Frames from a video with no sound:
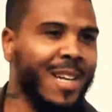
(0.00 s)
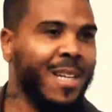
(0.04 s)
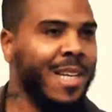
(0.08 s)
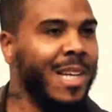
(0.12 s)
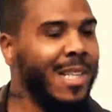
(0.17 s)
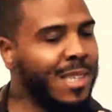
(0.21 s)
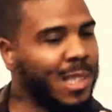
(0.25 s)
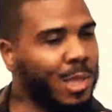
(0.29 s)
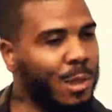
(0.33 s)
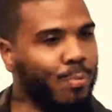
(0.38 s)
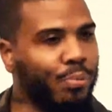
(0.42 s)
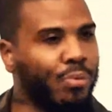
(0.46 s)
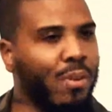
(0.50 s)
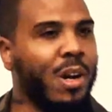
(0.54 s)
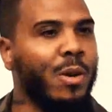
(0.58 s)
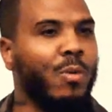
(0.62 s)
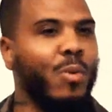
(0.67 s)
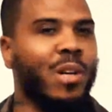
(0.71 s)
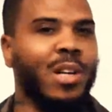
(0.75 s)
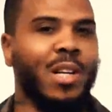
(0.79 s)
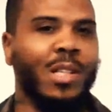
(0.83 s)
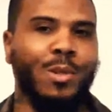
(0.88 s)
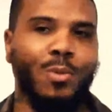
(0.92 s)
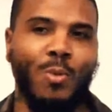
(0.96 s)
Like, just pray
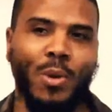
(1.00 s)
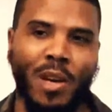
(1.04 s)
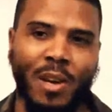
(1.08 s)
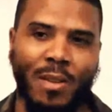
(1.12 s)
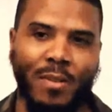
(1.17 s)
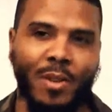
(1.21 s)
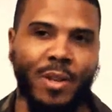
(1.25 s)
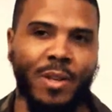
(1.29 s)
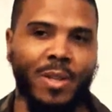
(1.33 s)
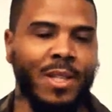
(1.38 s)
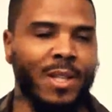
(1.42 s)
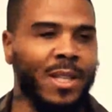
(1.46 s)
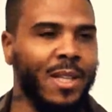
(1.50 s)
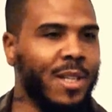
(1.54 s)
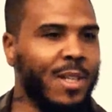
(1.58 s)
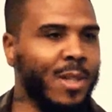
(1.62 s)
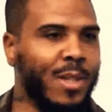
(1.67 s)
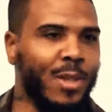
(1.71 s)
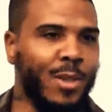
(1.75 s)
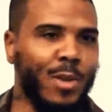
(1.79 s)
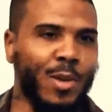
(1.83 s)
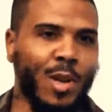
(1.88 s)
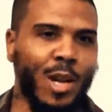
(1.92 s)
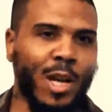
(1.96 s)
with us, whatever,
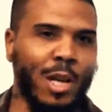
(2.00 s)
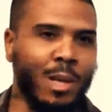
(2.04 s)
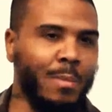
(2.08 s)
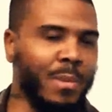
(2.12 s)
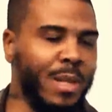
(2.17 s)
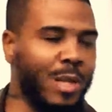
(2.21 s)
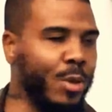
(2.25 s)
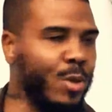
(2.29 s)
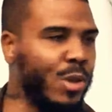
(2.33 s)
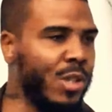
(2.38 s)
you know what I mean?